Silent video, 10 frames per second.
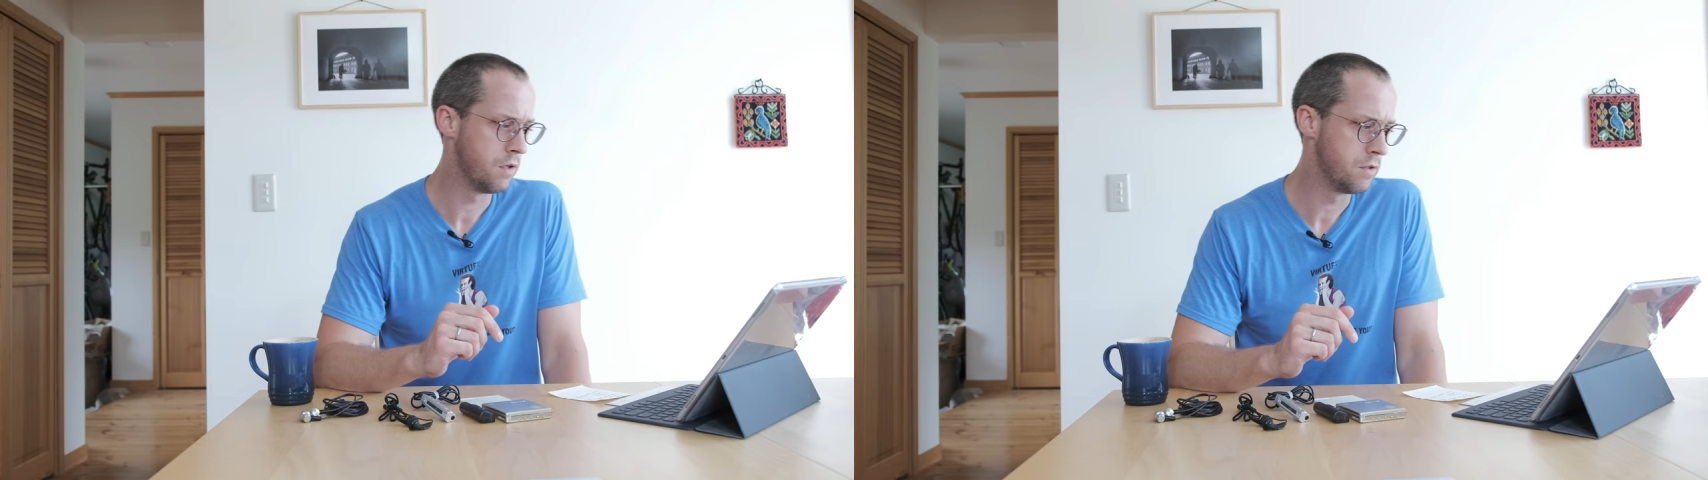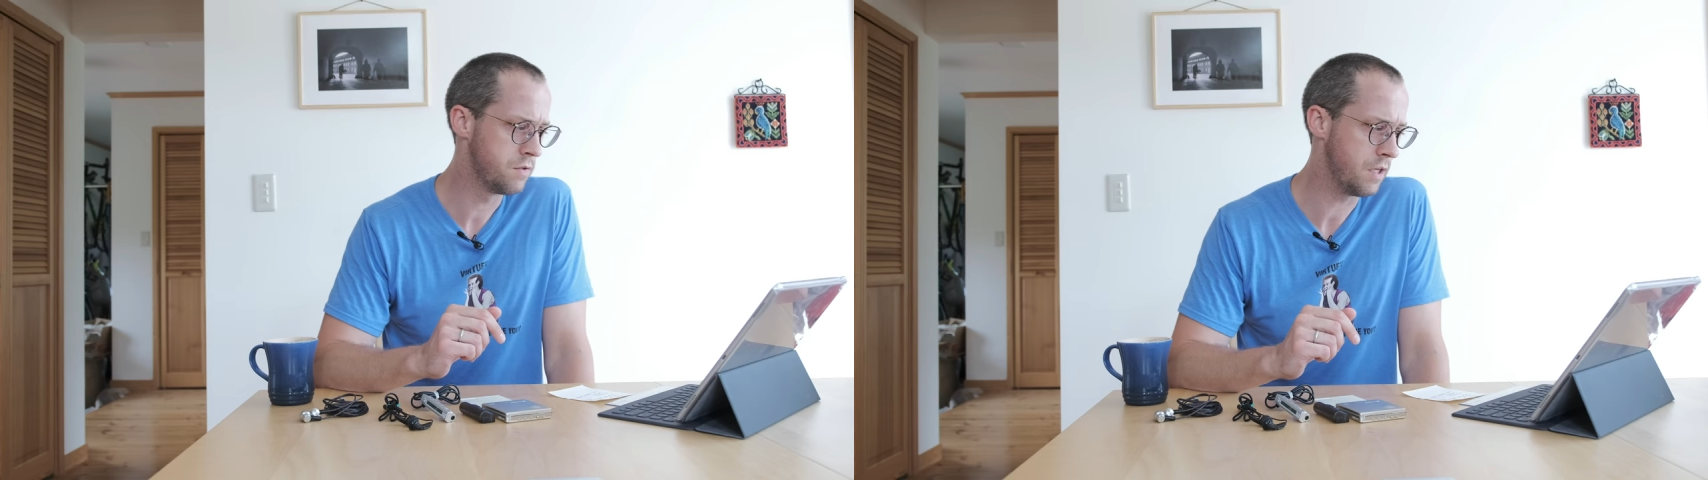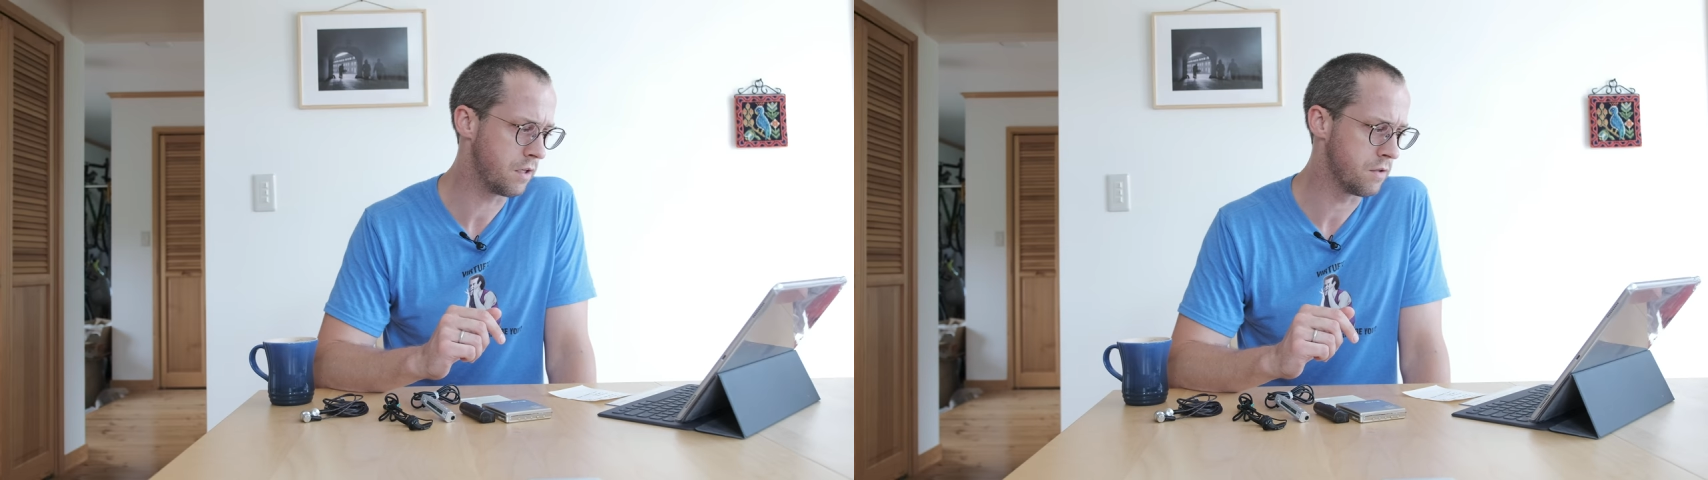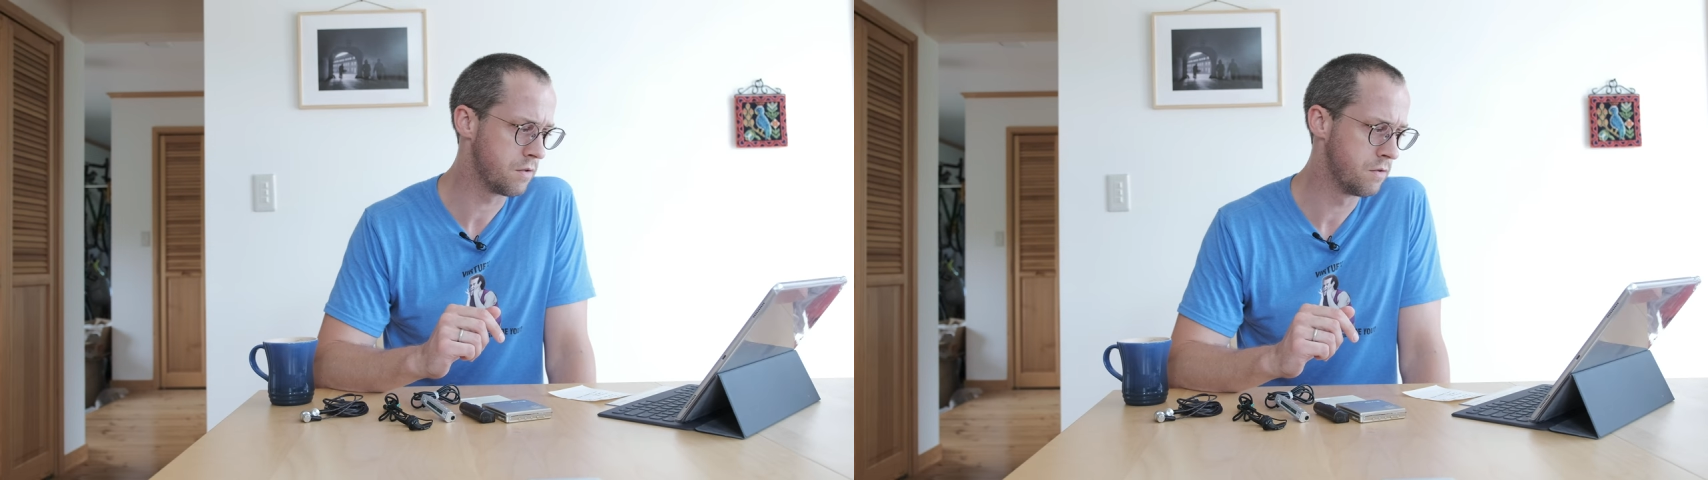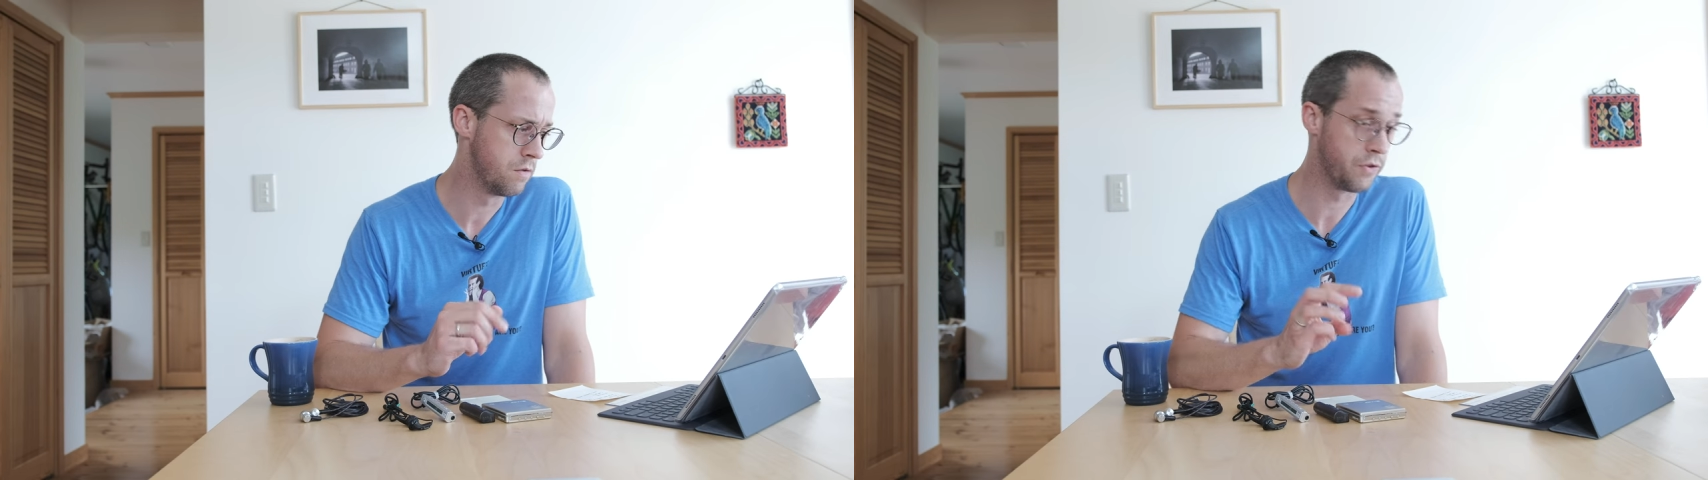
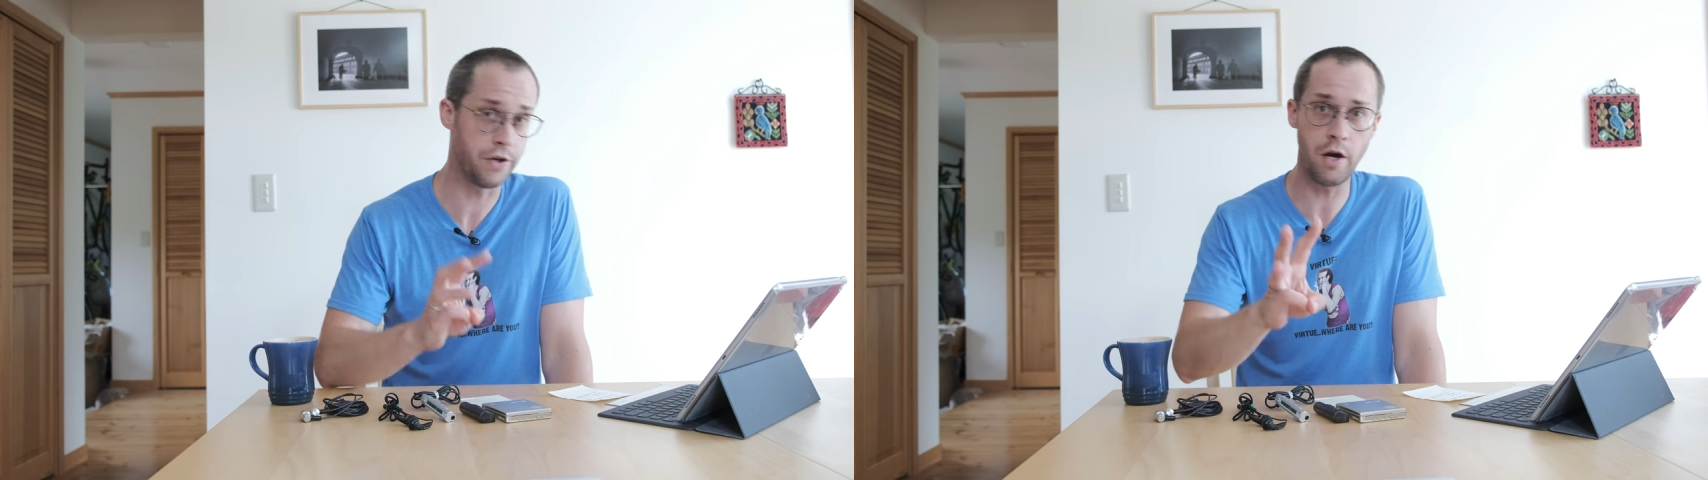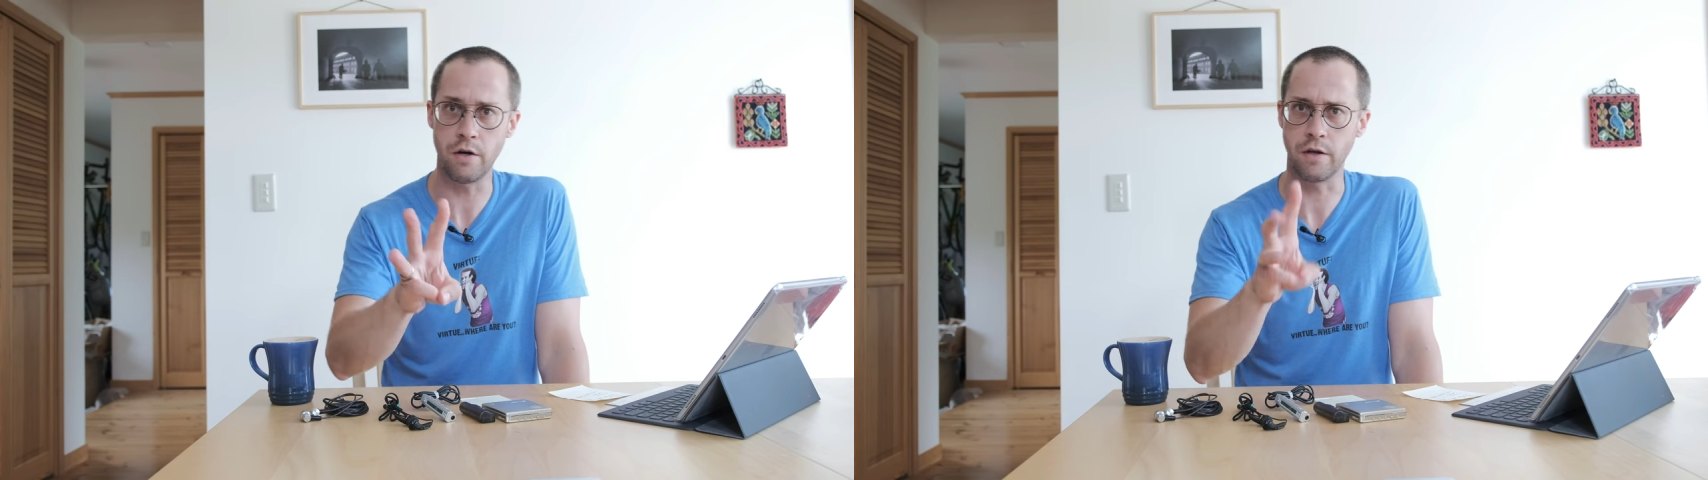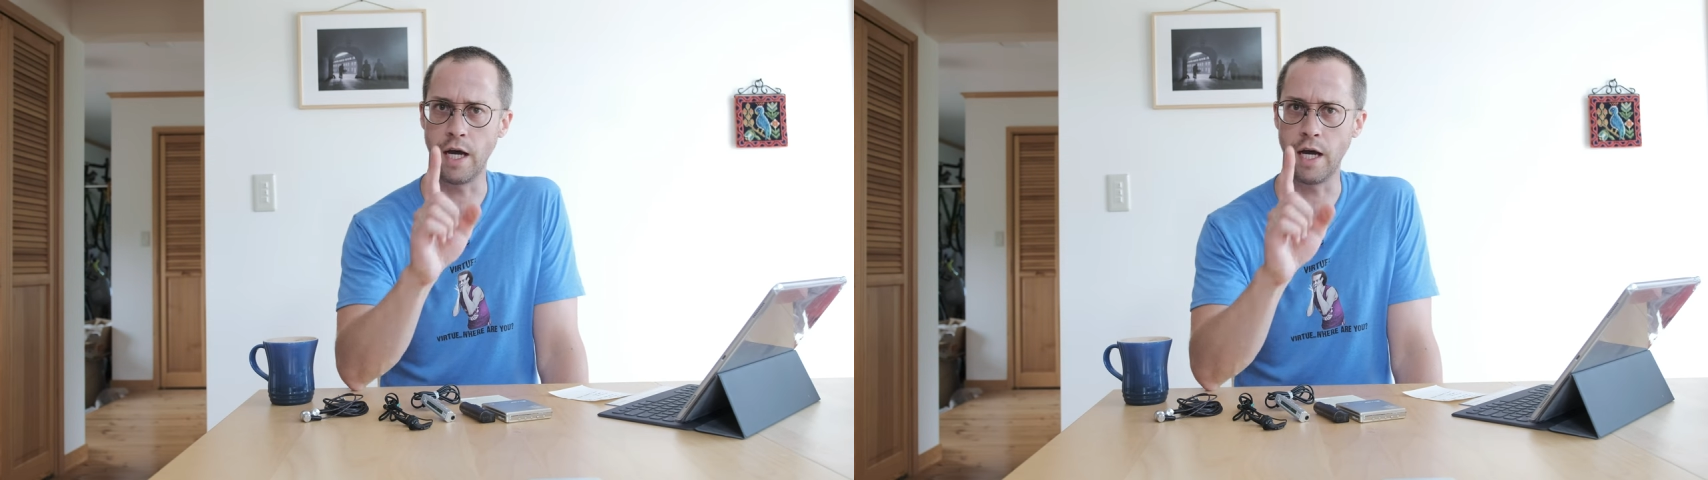Second, third,